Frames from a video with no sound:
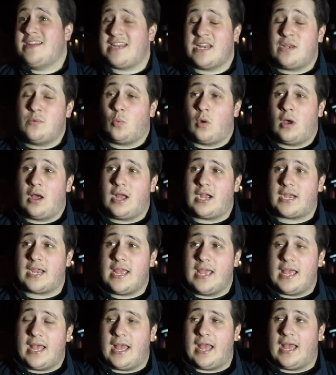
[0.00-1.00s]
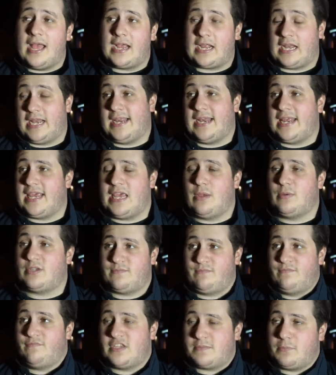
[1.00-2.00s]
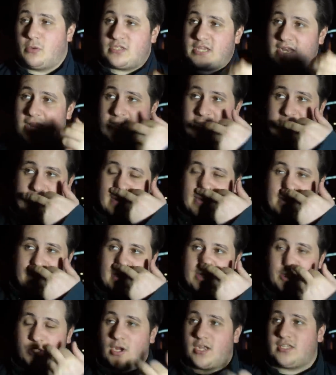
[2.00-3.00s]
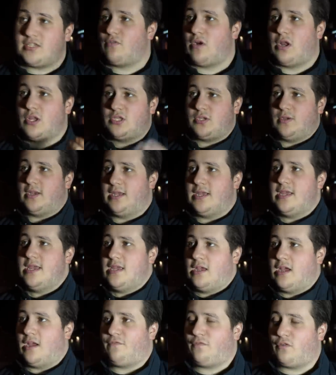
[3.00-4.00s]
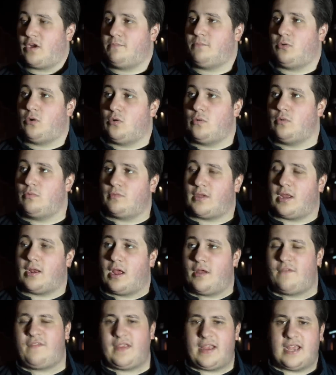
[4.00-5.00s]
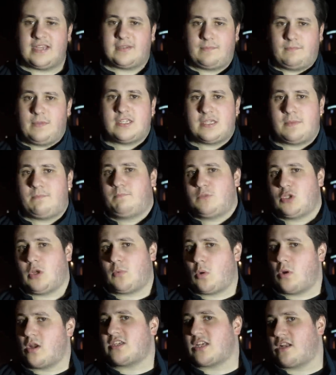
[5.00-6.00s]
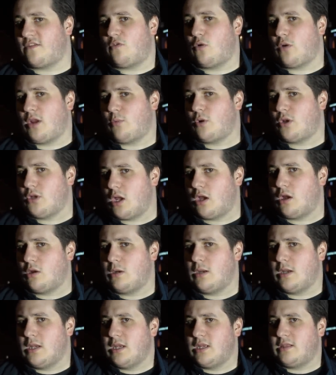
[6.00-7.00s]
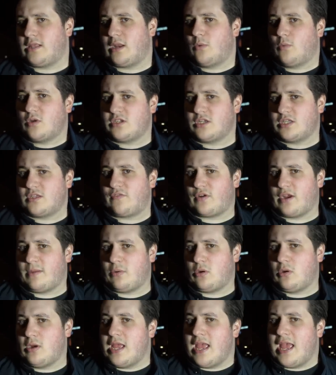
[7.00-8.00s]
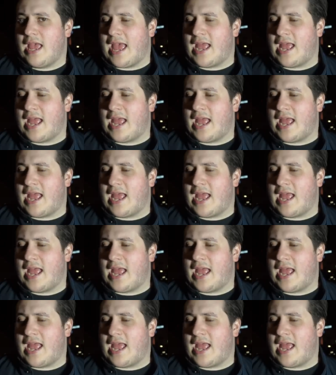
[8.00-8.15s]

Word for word: didn't work. Uh, clearly, he was invisible today. You know, he, he tried to run to a, a free ball. You know, I think as a, as a top quality centre forward, he would know that it wasn't the free ball.